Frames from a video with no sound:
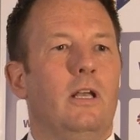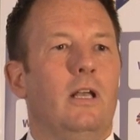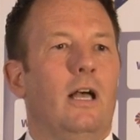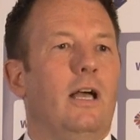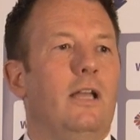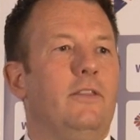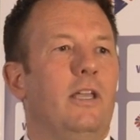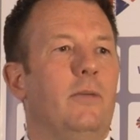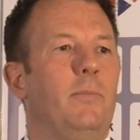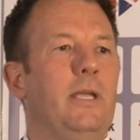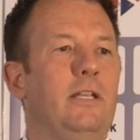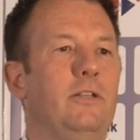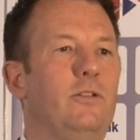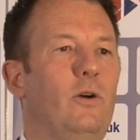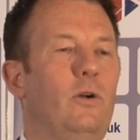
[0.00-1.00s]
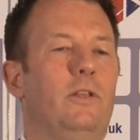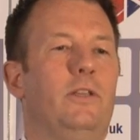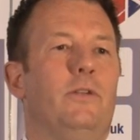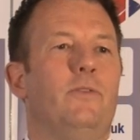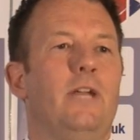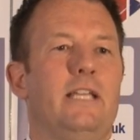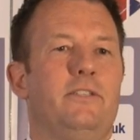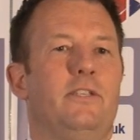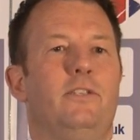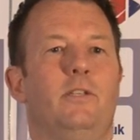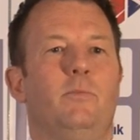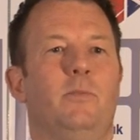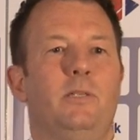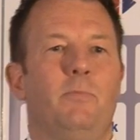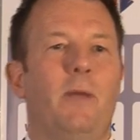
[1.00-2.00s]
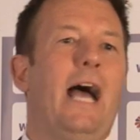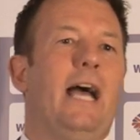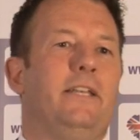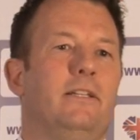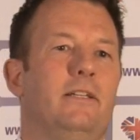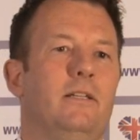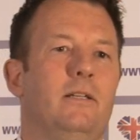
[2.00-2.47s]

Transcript: and they're being told that racism is bad.